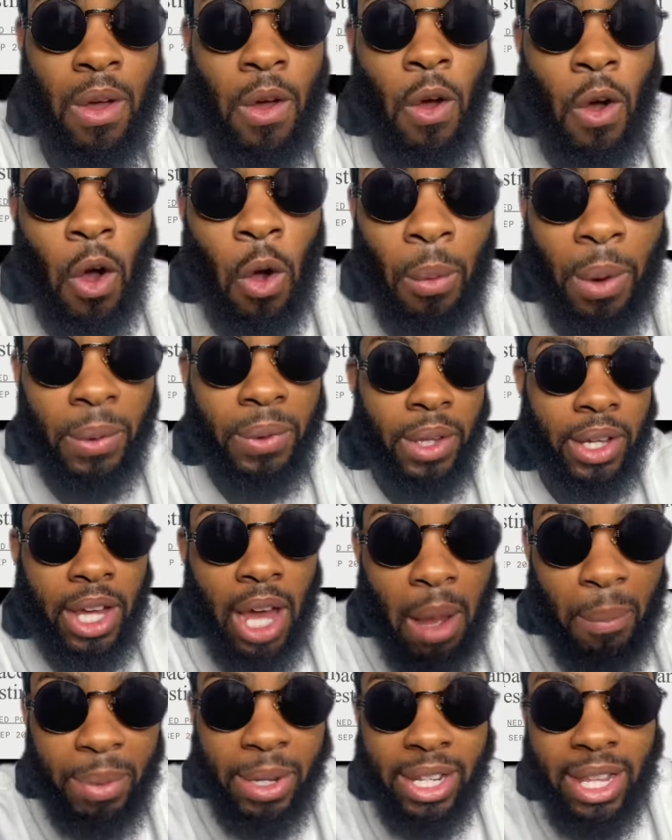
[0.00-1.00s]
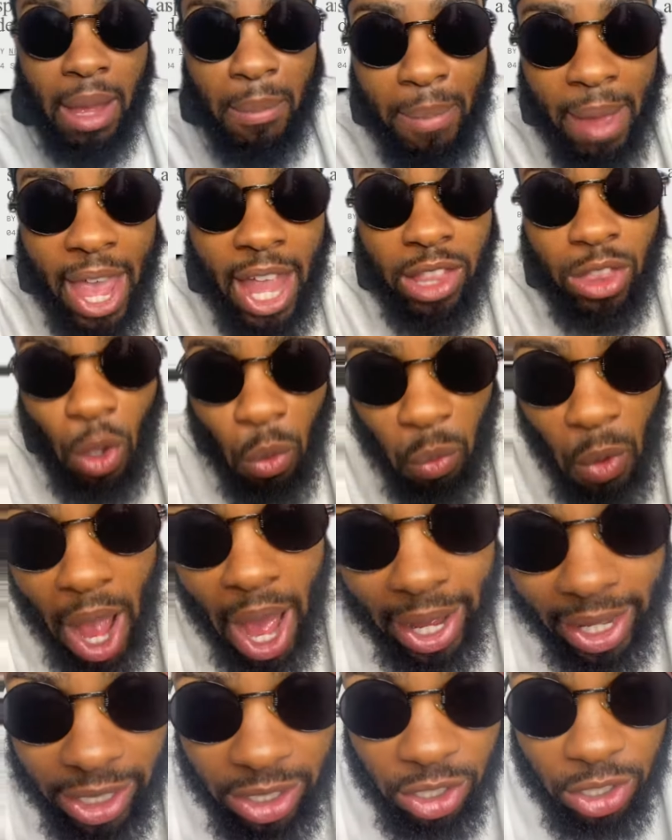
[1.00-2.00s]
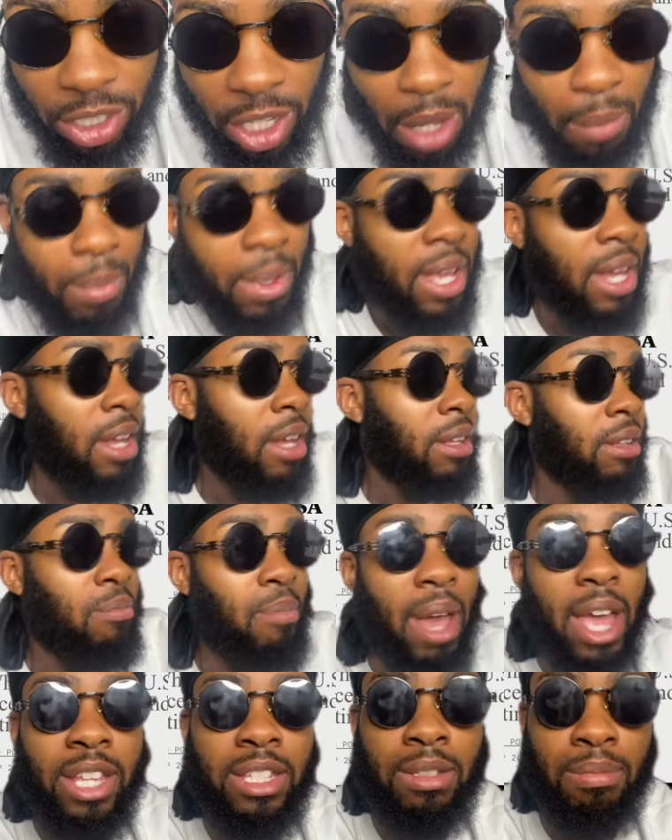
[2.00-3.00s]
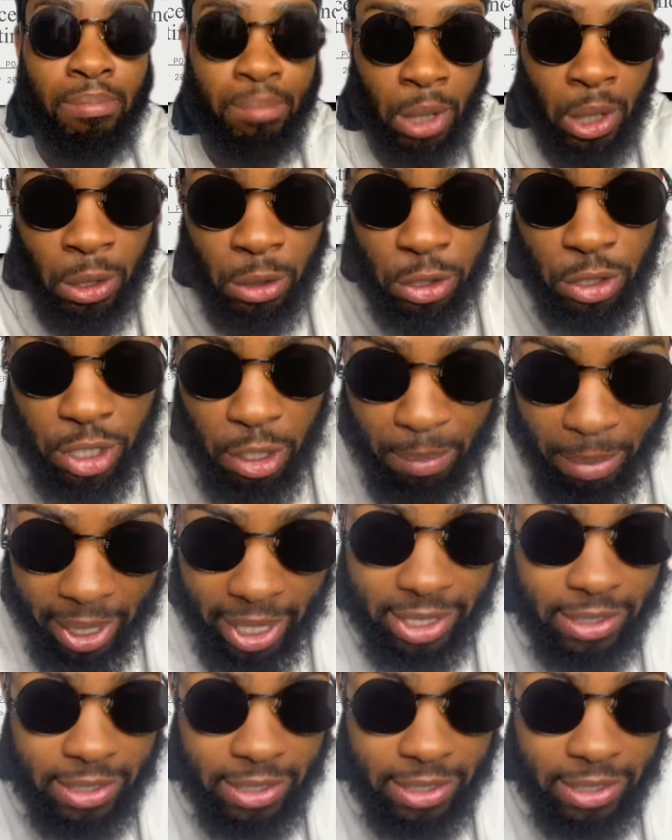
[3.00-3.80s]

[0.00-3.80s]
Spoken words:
Oh, well, the company that made the rocket ship made some bullshit because it